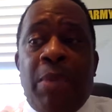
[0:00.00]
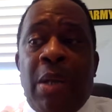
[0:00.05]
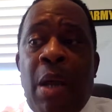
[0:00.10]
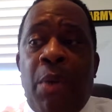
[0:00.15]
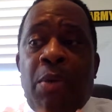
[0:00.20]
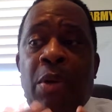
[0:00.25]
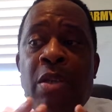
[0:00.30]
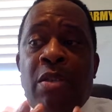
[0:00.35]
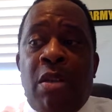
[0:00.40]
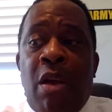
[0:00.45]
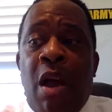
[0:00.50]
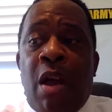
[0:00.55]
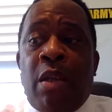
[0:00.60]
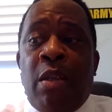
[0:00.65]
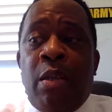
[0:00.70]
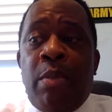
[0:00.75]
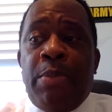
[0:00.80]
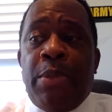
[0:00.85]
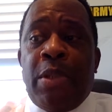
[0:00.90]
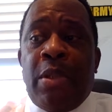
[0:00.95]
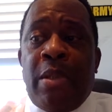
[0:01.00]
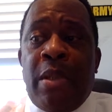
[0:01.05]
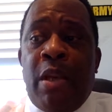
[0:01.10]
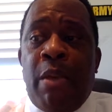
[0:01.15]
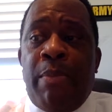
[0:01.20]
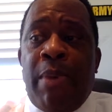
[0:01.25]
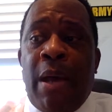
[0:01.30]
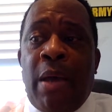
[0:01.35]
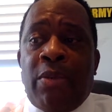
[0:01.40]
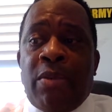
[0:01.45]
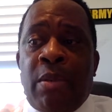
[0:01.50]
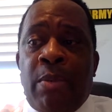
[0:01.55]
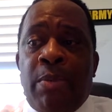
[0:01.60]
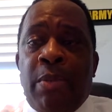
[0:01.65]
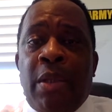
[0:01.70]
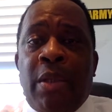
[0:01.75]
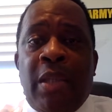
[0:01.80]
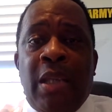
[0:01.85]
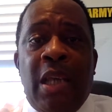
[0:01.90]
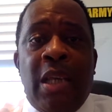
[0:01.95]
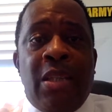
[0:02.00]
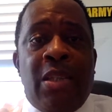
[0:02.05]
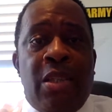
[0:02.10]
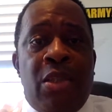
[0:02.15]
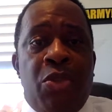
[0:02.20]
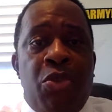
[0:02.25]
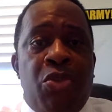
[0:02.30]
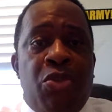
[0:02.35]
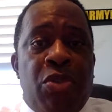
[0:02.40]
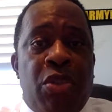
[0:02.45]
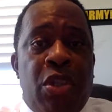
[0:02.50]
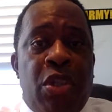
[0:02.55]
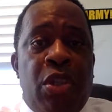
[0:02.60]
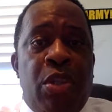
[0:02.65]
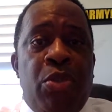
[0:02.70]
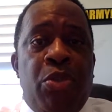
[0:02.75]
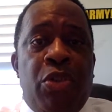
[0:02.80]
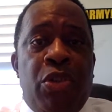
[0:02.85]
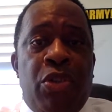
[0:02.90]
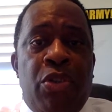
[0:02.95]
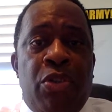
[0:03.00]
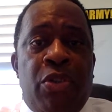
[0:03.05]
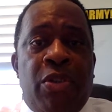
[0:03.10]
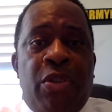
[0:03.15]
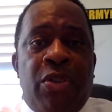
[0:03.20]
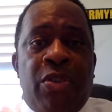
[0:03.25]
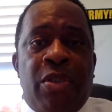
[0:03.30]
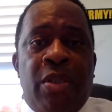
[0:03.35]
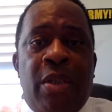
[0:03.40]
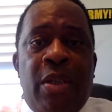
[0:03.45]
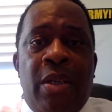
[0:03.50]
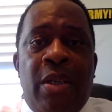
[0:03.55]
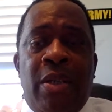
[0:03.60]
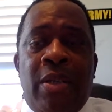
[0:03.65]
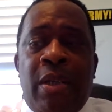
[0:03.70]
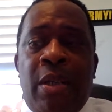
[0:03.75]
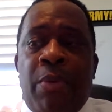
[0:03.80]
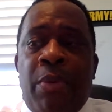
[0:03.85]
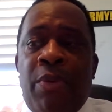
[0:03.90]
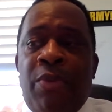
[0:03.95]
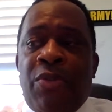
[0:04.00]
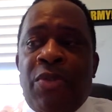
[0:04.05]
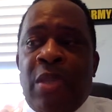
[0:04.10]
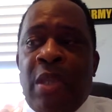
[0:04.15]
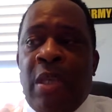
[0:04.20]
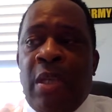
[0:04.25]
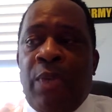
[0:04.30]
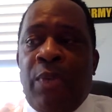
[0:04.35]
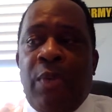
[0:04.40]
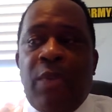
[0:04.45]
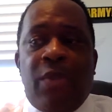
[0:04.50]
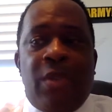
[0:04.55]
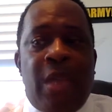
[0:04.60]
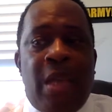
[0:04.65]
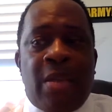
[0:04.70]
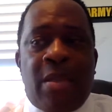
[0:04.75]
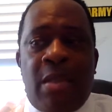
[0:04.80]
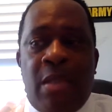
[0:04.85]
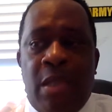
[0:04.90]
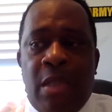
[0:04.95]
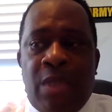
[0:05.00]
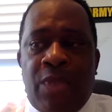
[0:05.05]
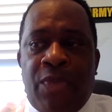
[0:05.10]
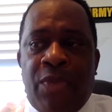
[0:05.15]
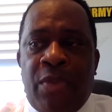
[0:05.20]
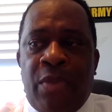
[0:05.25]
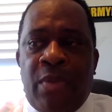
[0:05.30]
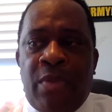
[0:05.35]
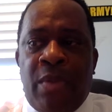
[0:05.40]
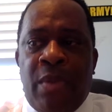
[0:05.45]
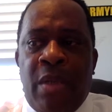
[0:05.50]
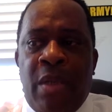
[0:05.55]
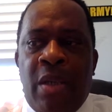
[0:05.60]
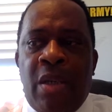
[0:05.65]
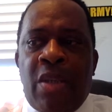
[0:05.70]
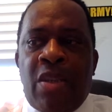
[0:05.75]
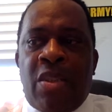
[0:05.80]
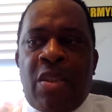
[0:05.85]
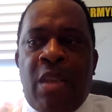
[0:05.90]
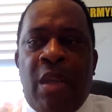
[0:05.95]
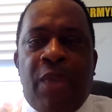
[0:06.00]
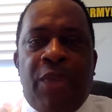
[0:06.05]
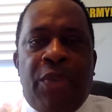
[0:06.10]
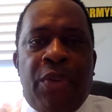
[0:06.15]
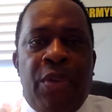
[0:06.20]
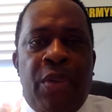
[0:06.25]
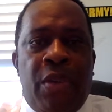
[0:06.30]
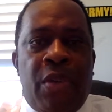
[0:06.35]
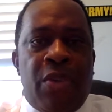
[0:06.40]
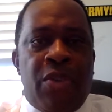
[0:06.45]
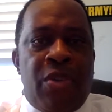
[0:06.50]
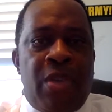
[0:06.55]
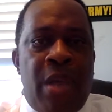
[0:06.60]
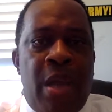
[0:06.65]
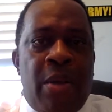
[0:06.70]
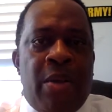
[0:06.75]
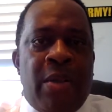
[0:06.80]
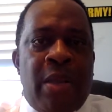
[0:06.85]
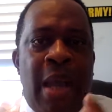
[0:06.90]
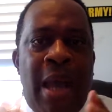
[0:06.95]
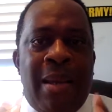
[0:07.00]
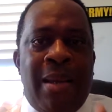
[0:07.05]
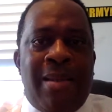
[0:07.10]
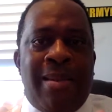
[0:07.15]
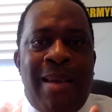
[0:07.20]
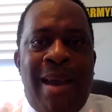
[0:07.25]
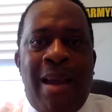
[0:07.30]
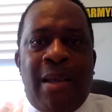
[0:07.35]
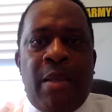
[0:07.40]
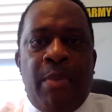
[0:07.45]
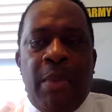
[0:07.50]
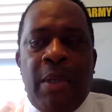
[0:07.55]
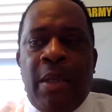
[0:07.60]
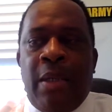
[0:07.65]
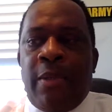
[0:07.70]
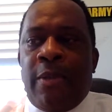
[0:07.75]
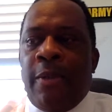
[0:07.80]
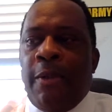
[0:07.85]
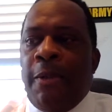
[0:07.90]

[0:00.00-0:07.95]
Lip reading: But I want to talk a little bit today about some of the things that you should include in yours that we've seen, and we've tested this for several years now and gotten it documented.